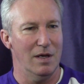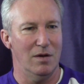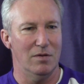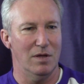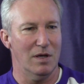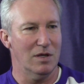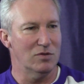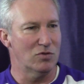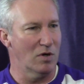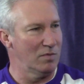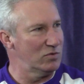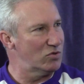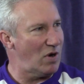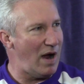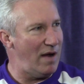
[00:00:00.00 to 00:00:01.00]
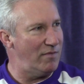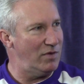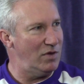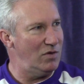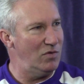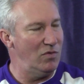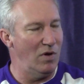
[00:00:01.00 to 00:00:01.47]
you know, they could dribble drive
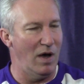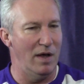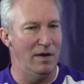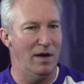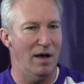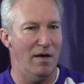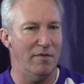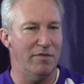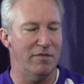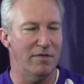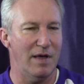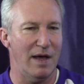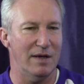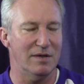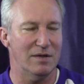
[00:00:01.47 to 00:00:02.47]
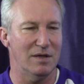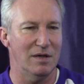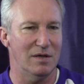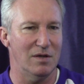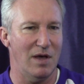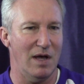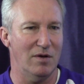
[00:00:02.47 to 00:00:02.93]
you enough that
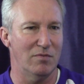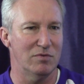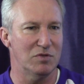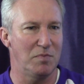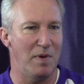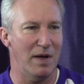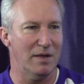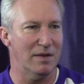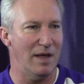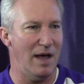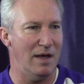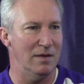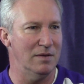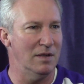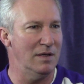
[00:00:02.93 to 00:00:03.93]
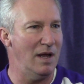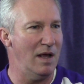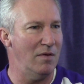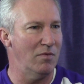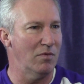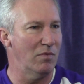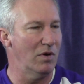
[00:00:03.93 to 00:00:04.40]
uh, you had to respect that. And then
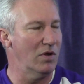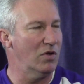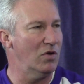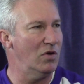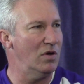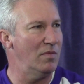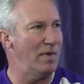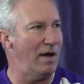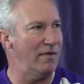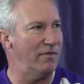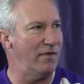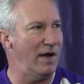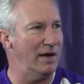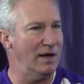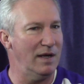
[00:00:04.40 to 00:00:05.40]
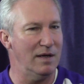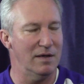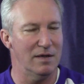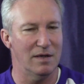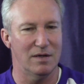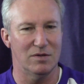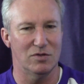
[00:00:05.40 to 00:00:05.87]
they were really good about finding
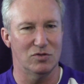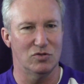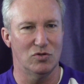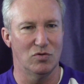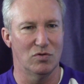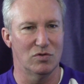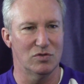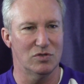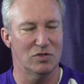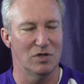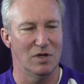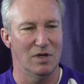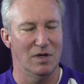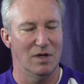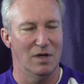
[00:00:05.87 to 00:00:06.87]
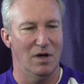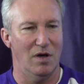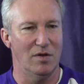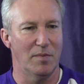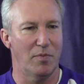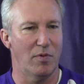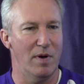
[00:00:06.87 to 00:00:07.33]
uh, shooters
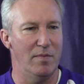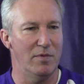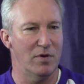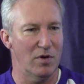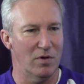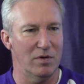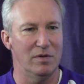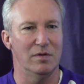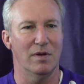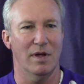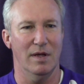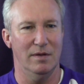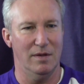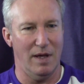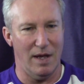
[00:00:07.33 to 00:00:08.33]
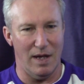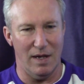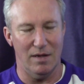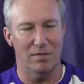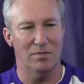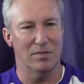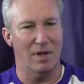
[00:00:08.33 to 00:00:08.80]
on the perimeter, and, and
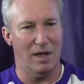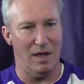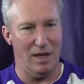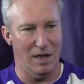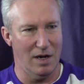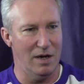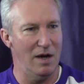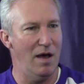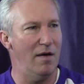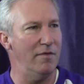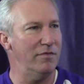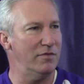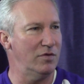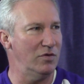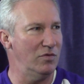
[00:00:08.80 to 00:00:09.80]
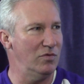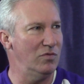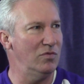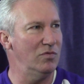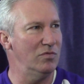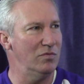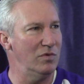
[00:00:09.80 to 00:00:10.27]
they they hit enough
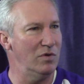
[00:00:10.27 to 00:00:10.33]
to